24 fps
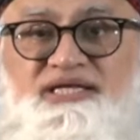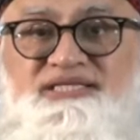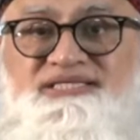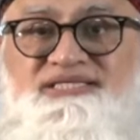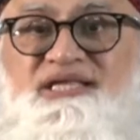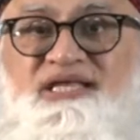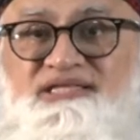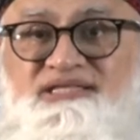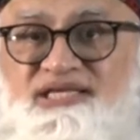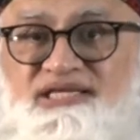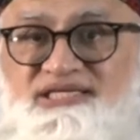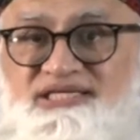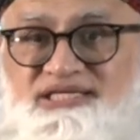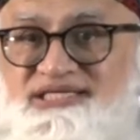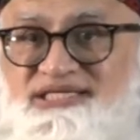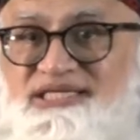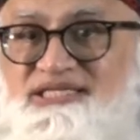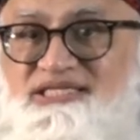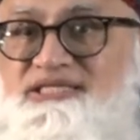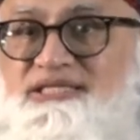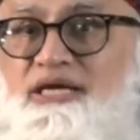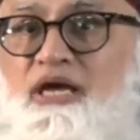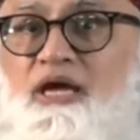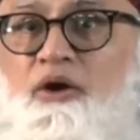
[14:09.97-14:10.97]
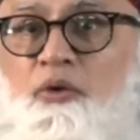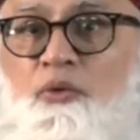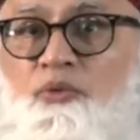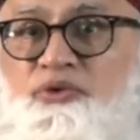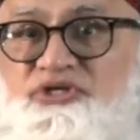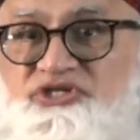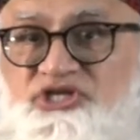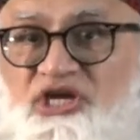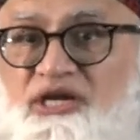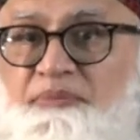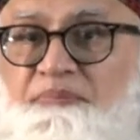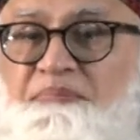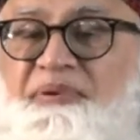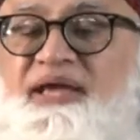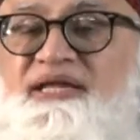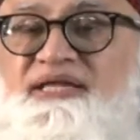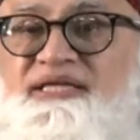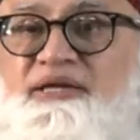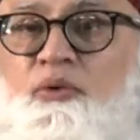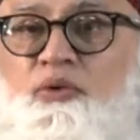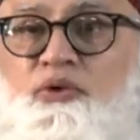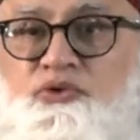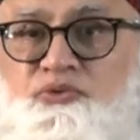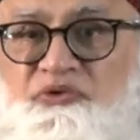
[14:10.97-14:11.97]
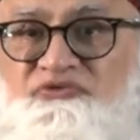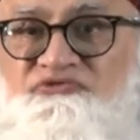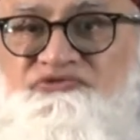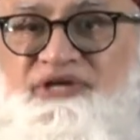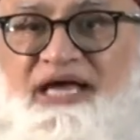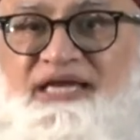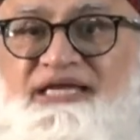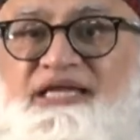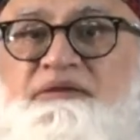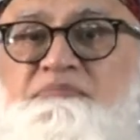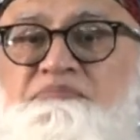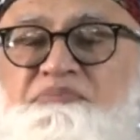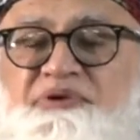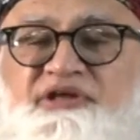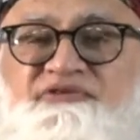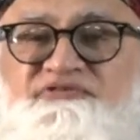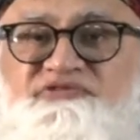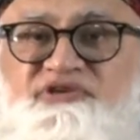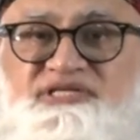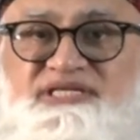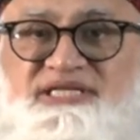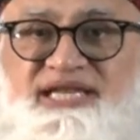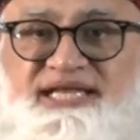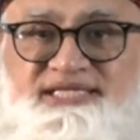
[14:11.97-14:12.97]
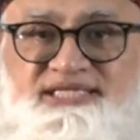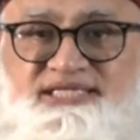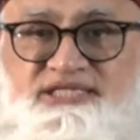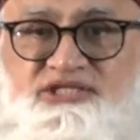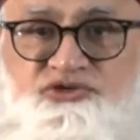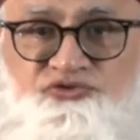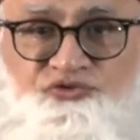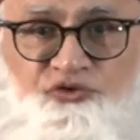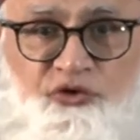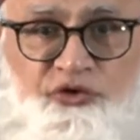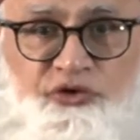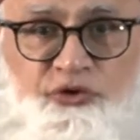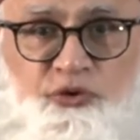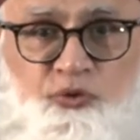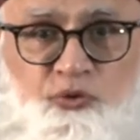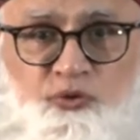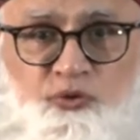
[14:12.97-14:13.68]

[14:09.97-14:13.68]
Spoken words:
We're just repeating what we've done in previous lessons for you.